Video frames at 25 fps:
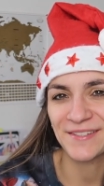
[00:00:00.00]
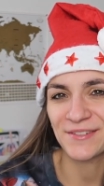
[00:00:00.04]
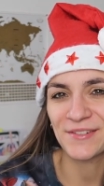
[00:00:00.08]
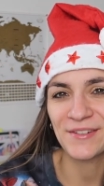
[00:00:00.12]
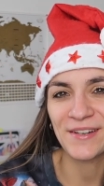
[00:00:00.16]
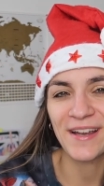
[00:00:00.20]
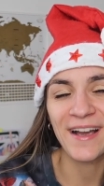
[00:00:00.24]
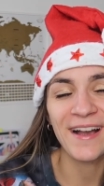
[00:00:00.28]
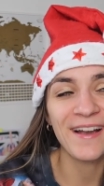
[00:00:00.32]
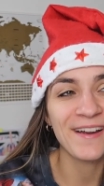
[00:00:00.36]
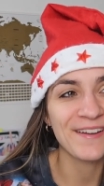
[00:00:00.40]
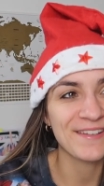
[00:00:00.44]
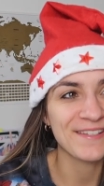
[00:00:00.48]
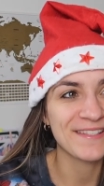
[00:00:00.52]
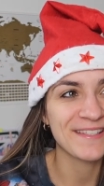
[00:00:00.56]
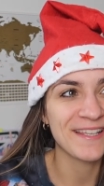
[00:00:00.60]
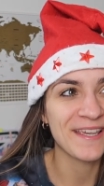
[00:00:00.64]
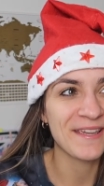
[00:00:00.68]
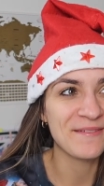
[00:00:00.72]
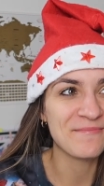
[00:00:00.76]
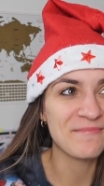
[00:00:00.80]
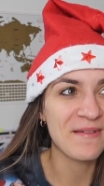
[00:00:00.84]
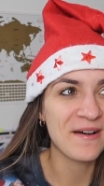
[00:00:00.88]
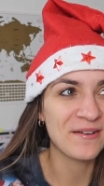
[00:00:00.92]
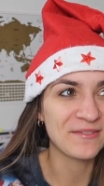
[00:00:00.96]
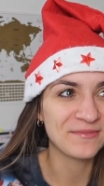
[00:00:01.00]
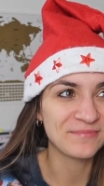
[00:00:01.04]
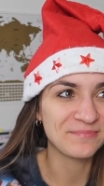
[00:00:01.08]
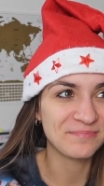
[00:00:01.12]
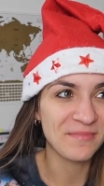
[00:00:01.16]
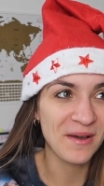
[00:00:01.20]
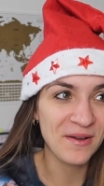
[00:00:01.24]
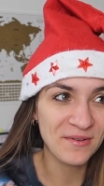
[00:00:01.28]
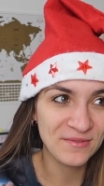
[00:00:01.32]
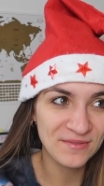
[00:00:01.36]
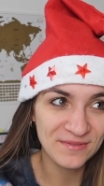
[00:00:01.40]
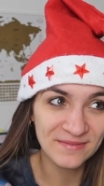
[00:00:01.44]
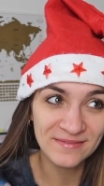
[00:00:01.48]
very hard to say mount
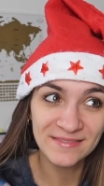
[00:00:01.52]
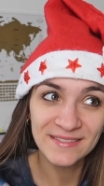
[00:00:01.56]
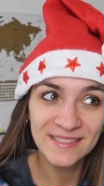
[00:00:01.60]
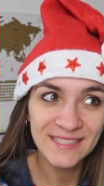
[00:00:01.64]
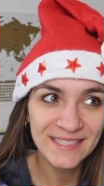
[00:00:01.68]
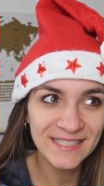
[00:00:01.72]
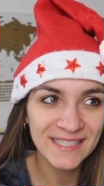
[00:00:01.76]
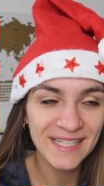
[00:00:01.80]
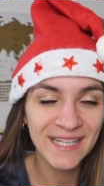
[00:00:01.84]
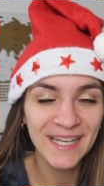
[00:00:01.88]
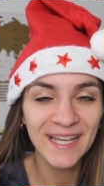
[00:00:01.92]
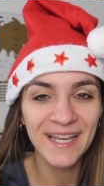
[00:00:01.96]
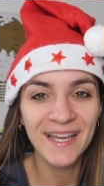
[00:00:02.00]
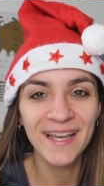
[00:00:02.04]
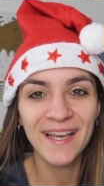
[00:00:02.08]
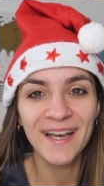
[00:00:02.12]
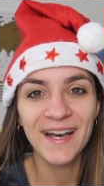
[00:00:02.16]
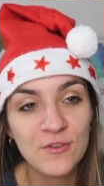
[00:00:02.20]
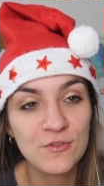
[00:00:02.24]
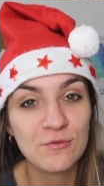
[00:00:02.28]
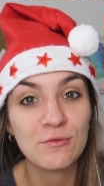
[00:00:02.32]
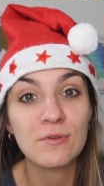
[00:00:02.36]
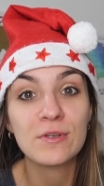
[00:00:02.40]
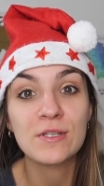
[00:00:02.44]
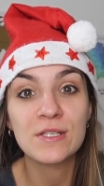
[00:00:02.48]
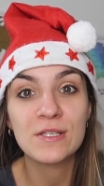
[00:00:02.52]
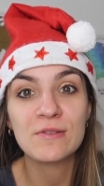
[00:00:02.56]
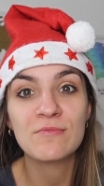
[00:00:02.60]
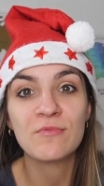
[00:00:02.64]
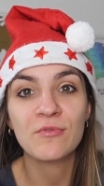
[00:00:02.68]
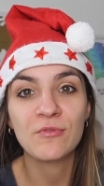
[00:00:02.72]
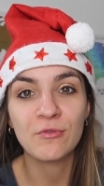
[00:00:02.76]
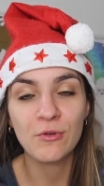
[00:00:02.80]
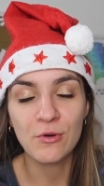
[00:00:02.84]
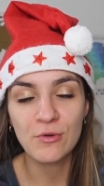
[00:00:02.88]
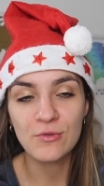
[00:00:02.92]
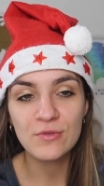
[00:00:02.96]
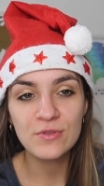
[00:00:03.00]
mountains. Featuring Jim
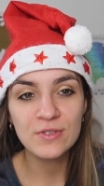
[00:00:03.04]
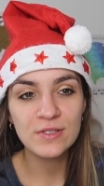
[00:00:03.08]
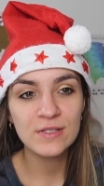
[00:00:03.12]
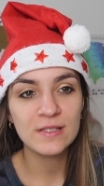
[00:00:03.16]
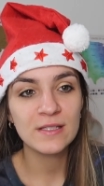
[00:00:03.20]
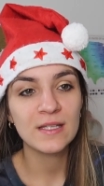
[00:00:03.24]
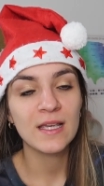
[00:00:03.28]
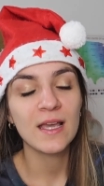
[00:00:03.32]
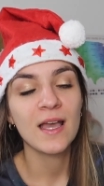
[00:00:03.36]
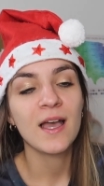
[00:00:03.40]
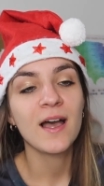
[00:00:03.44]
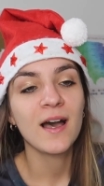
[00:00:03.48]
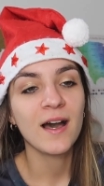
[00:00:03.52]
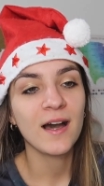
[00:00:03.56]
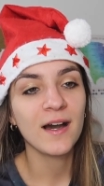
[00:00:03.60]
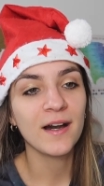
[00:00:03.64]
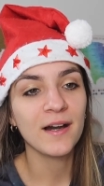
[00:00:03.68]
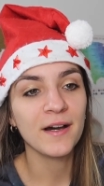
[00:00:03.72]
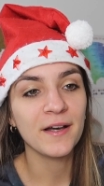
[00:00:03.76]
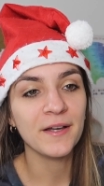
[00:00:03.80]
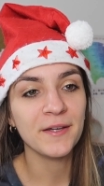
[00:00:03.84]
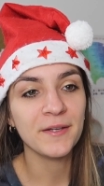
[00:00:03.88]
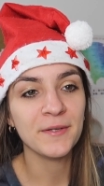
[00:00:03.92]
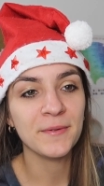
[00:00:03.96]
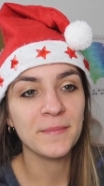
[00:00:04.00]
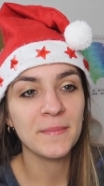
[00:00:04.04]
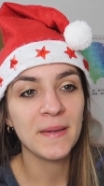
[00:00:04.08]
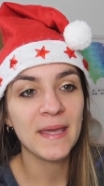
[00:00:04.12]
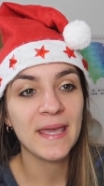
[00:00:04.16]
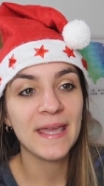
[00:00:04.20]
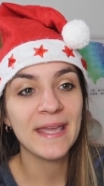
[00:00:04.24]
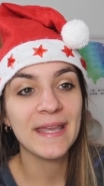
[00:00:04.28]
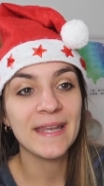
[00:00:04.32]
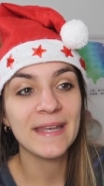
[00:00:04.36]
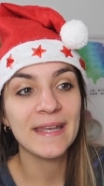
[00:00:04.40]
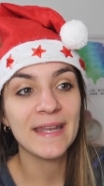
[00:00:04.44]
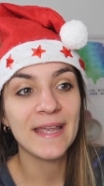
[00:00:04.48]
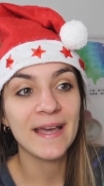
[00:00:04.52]
Frost. Um,
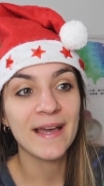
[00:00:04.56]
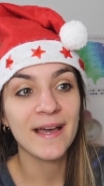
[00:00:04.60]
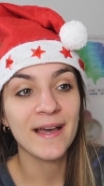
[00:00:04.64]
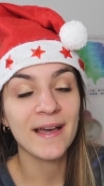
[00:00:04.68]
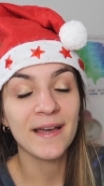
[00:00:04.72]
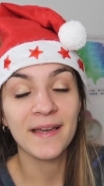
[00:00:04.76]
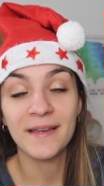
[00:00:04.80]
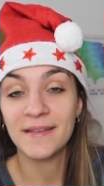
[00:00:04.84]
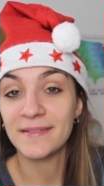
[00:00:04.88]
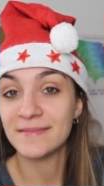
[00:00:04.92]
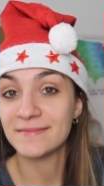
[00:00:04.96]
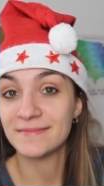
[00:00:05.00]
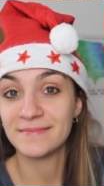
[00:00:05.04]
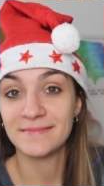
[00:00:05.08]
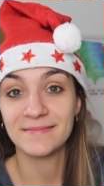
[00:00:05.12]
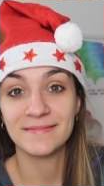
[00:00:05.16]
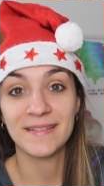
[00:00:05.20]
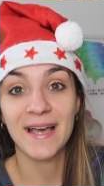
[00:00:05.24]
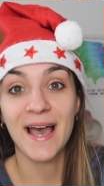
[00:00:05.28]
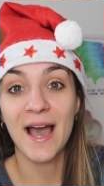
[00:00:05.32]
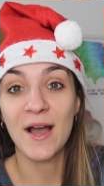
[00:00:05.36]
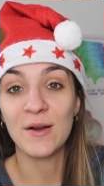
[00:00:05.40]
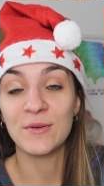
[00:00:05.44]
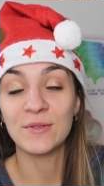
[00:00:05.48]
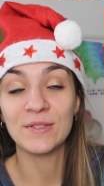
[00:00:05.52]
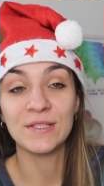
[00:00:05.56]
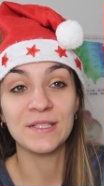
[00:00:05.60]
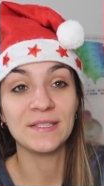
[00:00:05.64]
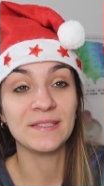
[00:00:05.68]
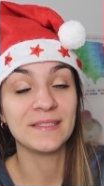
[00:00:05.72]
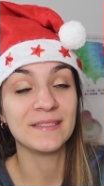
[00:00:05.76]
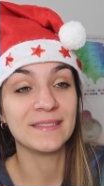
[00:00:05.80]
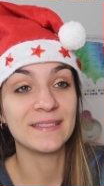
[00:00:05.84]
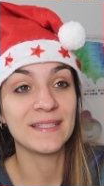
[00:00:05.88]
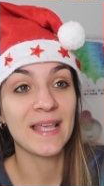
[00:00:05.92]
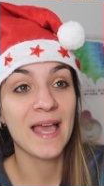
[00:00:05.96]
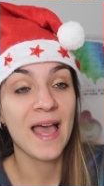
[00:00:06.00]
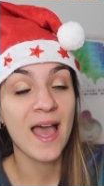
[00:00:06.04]
and uh, I
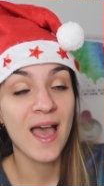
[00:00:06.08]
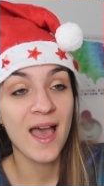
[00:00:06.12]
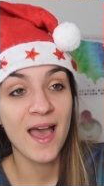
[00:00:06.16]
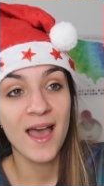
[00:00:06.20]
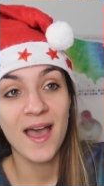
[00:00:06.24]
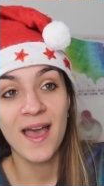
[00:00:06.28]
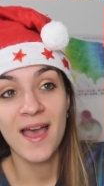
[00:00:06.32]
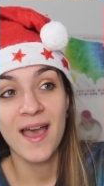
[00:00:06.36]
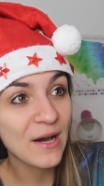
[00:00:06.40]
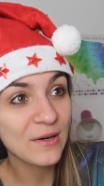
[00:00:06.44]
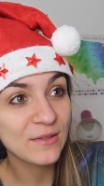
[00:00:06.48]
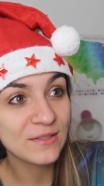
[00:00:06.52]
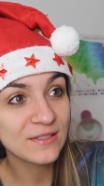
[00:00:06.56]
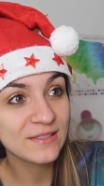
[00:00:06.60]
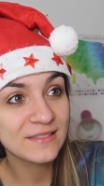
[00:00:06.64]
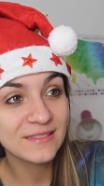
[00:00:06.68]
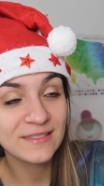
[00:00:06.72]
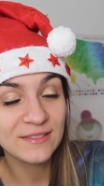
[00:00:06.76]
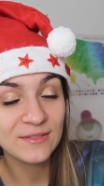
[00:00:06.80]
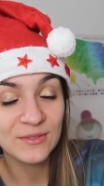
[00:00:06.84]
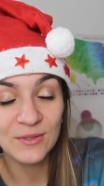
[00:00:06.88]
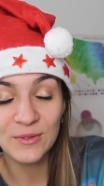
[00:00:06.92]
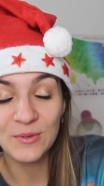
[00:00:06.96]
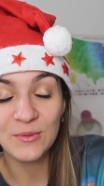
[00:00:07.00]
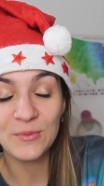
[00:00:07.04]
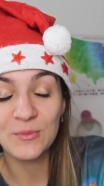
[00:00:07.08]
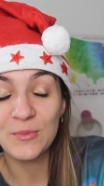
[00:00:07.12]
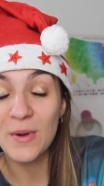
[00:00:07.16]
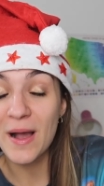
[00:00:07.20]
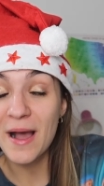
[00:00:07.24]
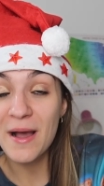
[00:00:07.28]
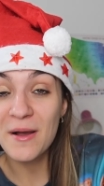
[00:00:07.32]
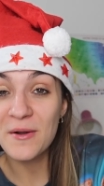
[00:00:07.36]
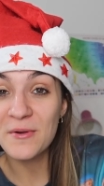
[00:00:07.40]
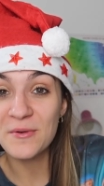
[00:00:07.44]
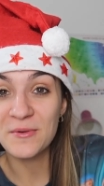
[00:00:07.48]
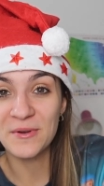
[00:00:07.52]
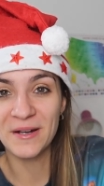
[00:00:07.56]
was I was
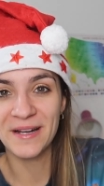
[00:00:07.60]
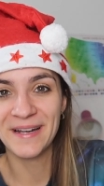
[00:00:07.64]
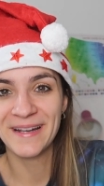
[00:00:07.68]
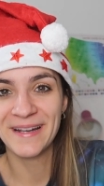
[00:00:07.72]
wow.